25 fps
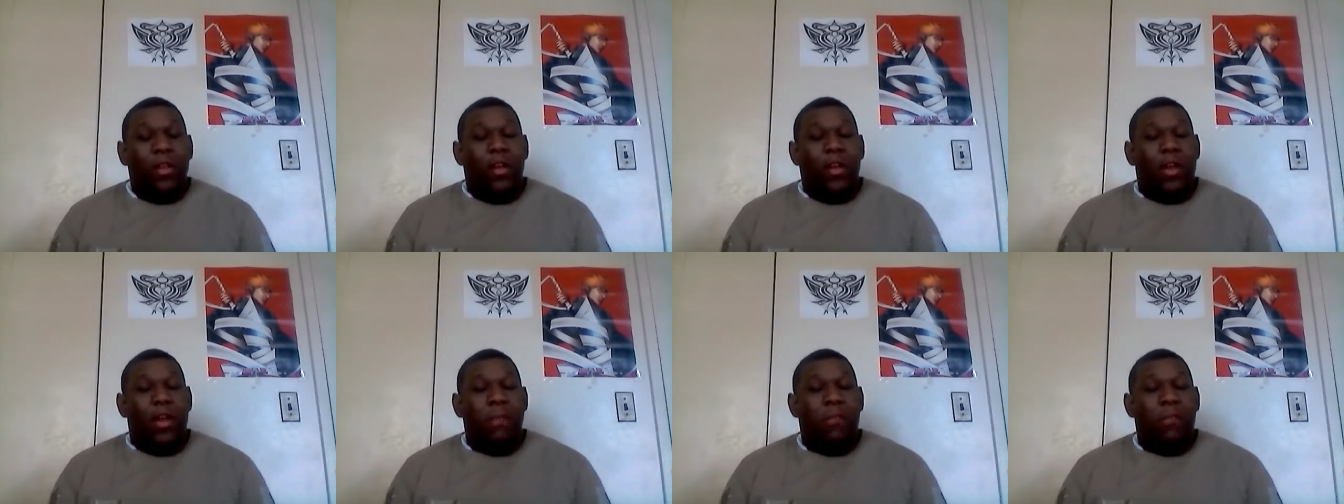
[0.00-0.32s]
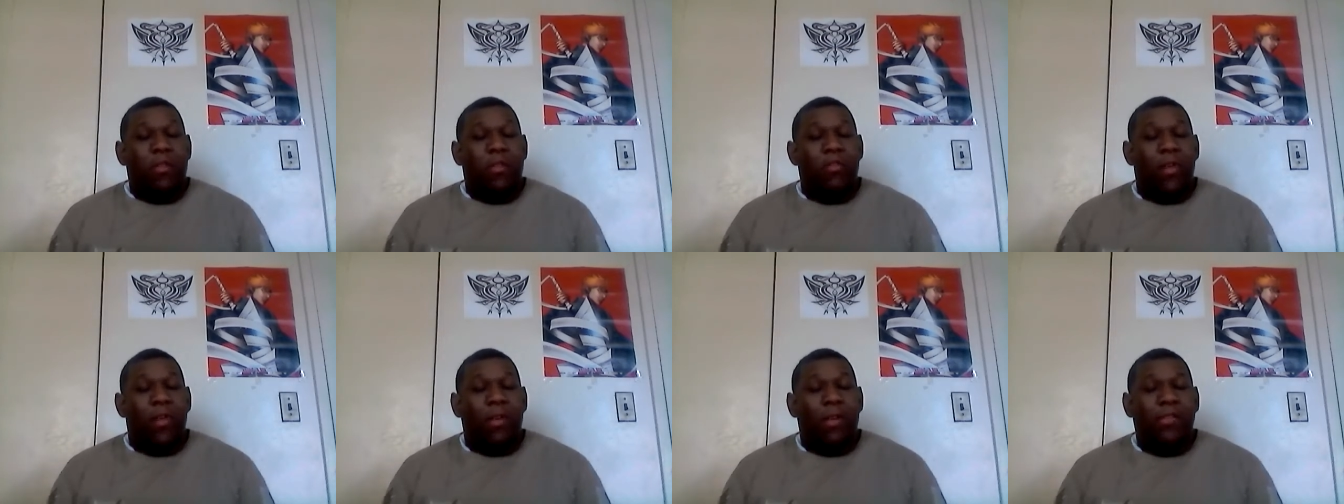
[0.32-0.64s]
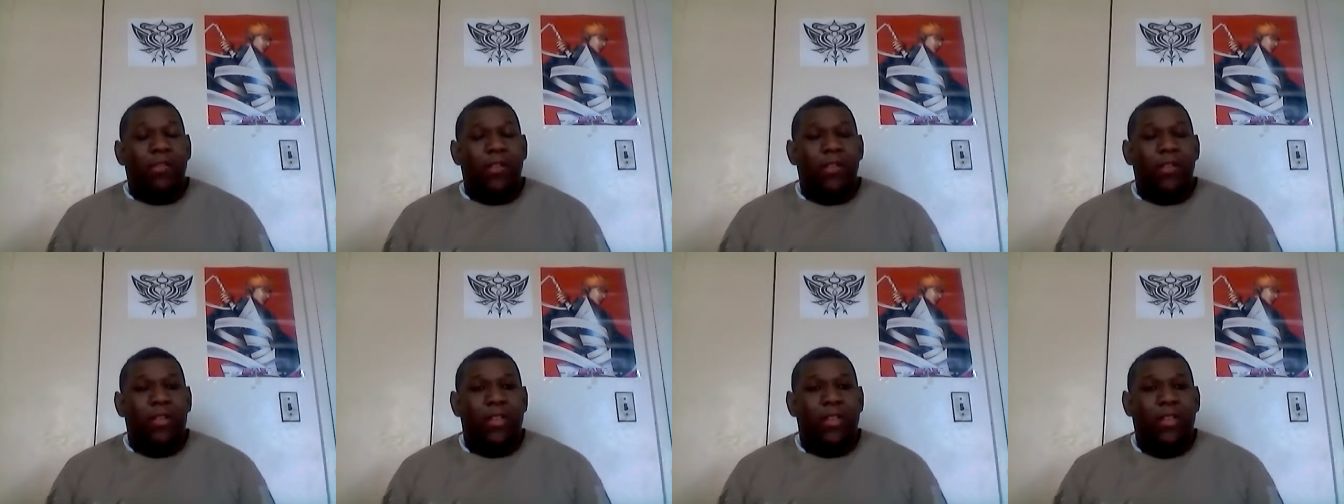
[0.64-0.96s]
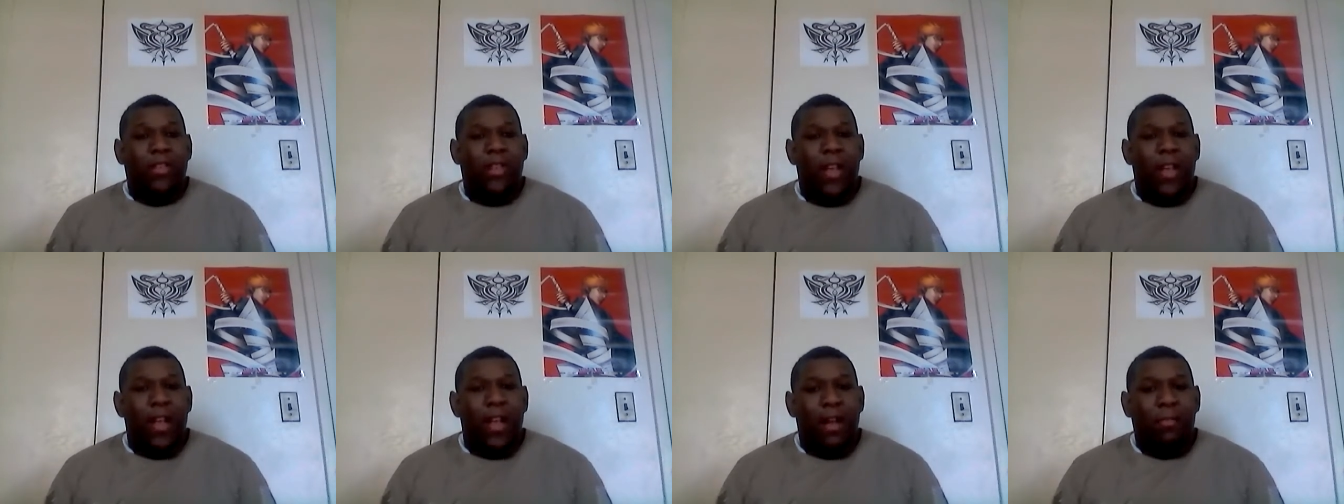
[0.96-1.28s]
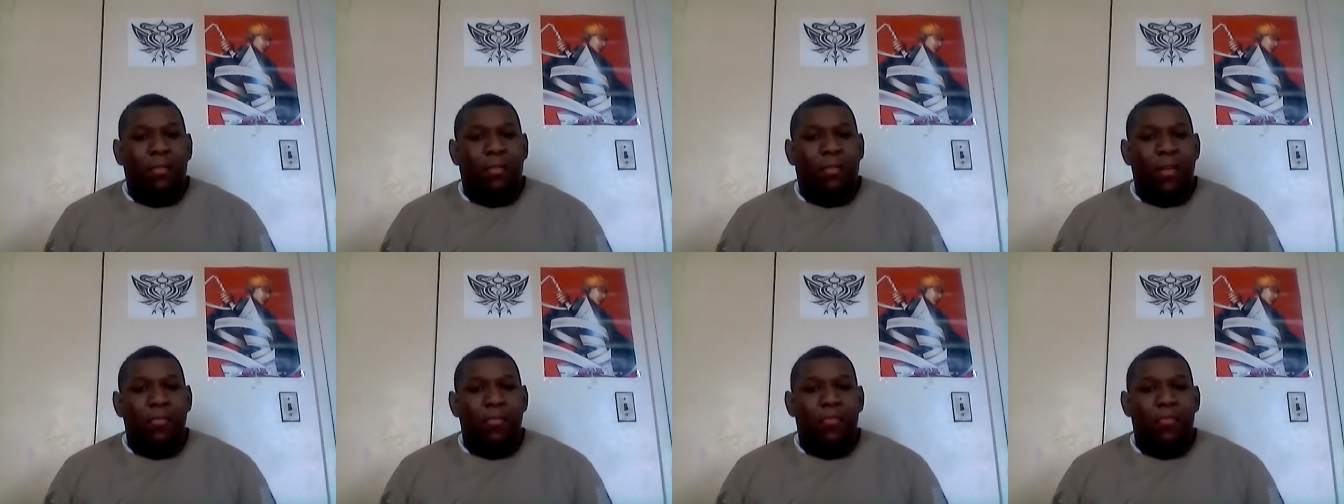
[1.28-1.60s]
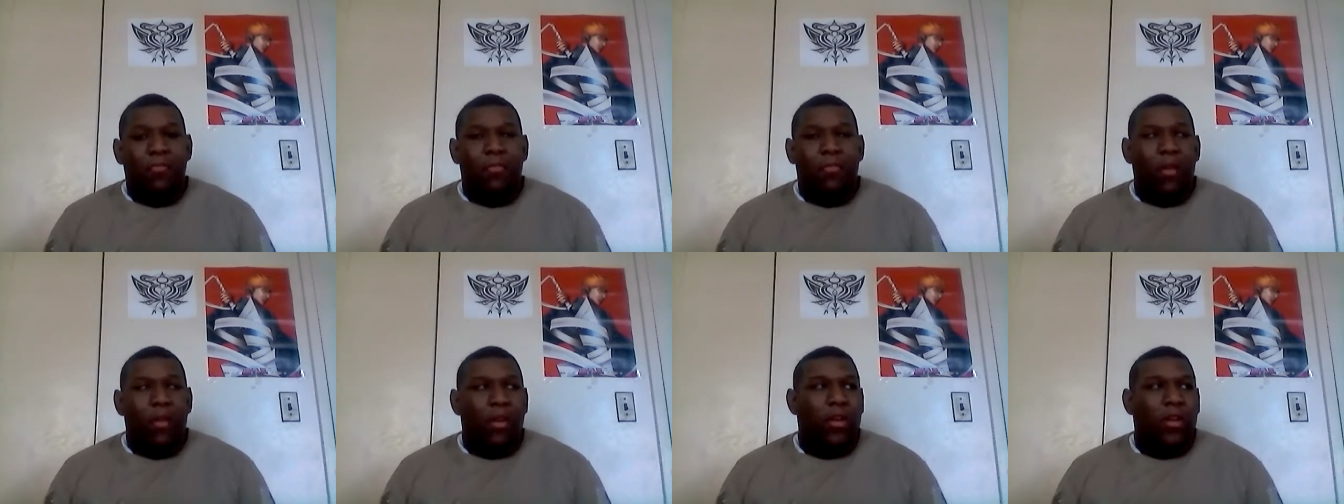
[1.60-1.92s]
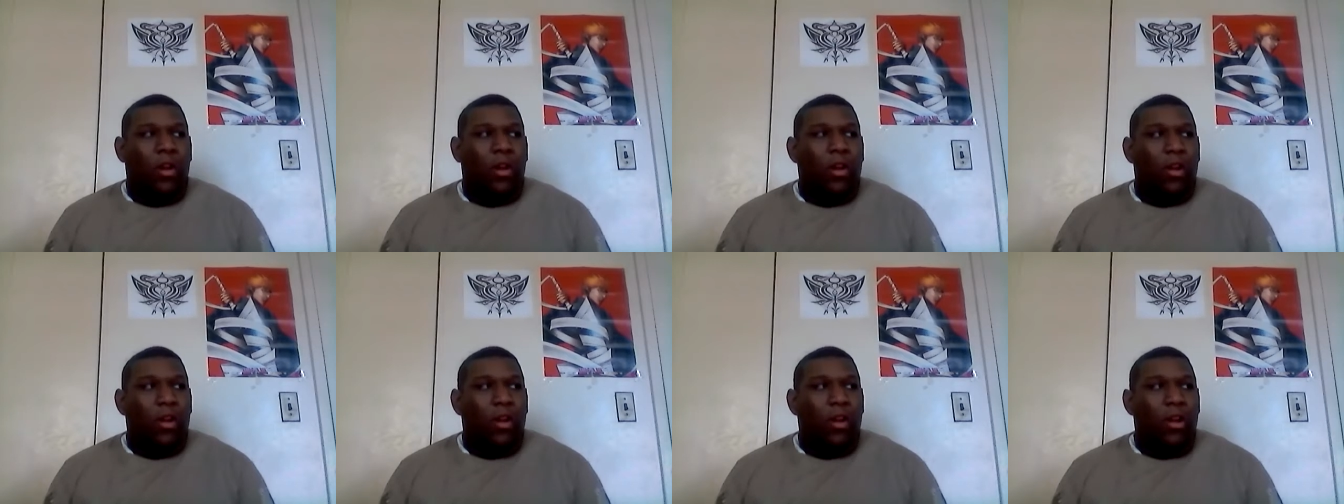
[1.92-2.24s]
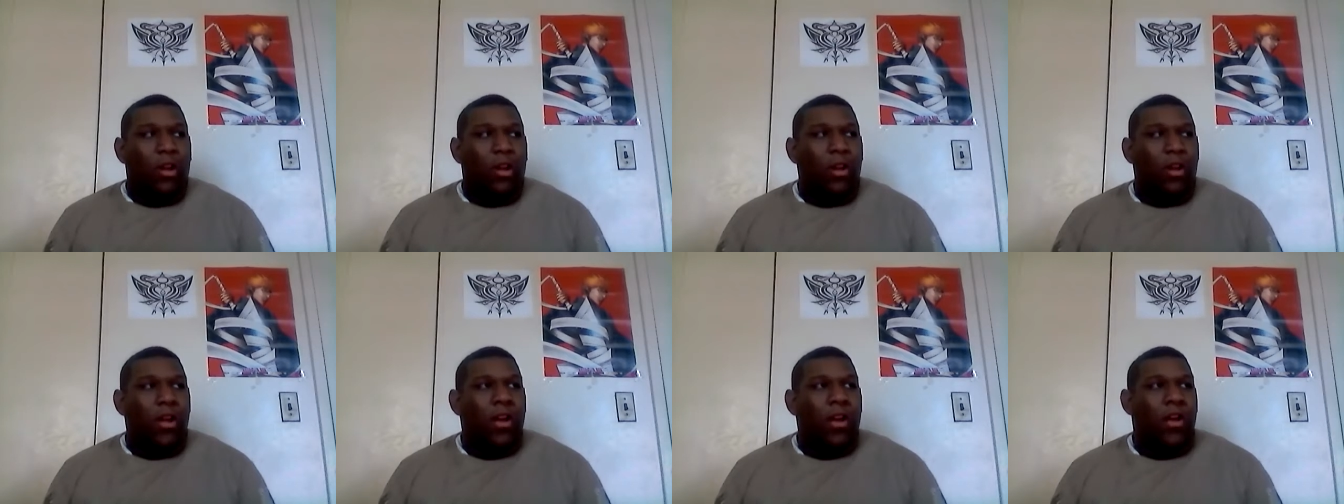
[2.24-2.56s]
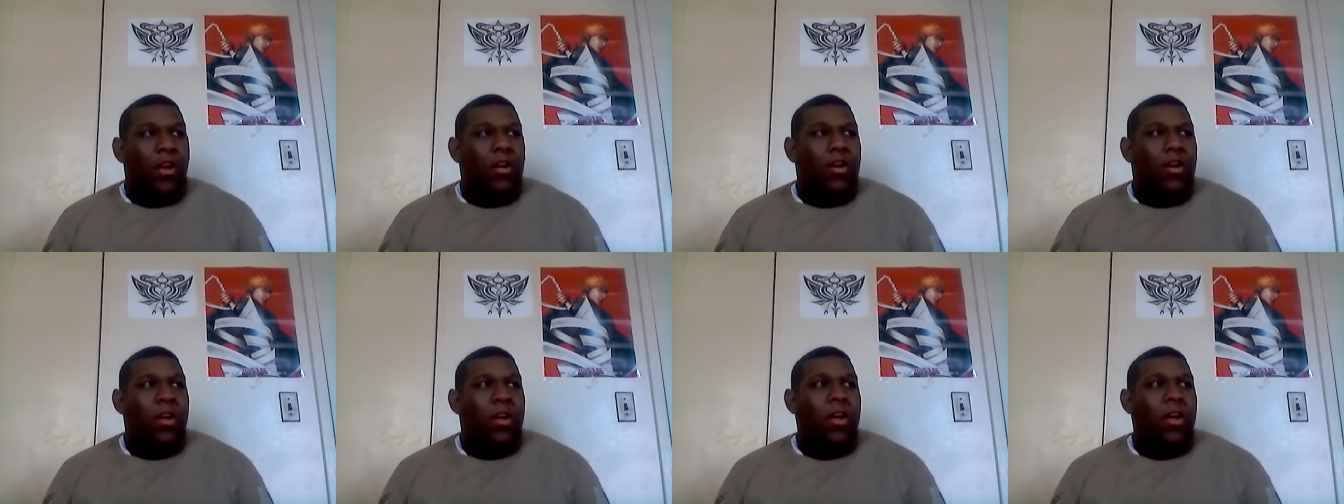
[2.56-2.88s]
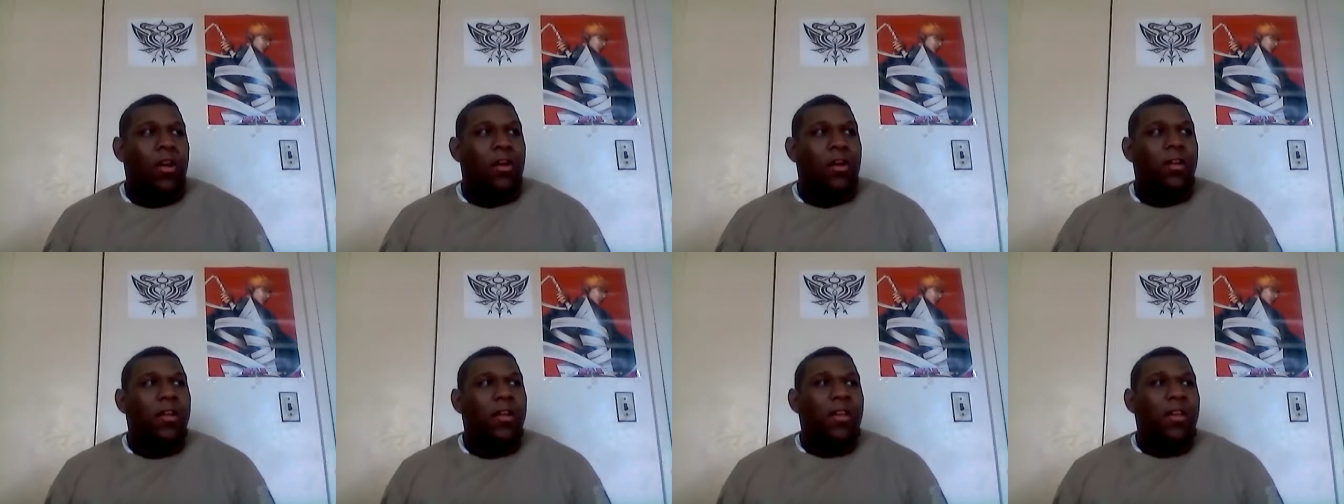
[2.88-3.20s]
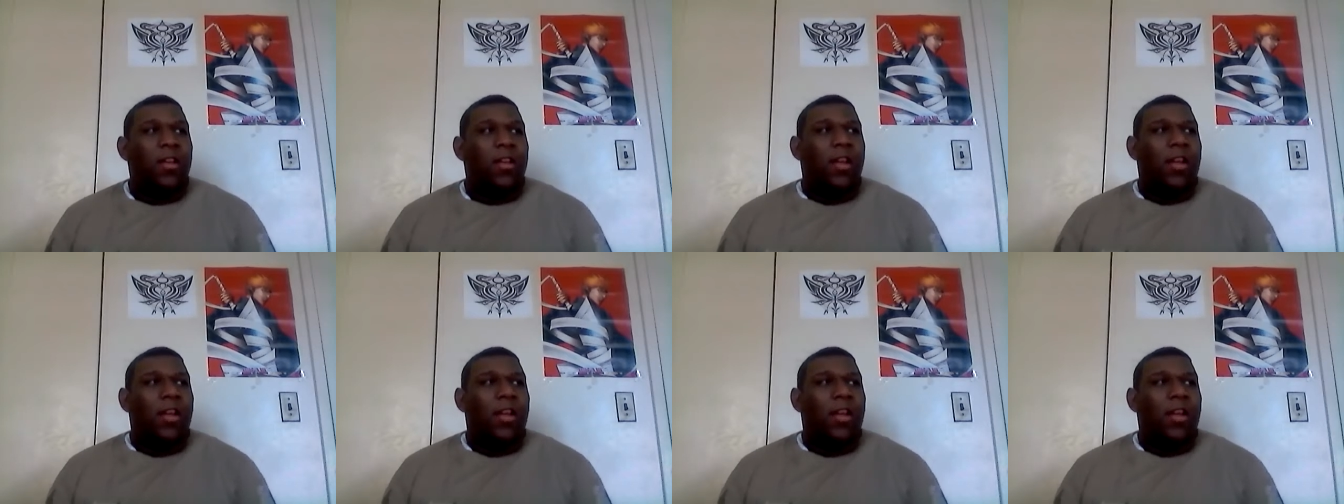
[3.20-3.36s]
I mean, but you have to understand, people worked long and hard,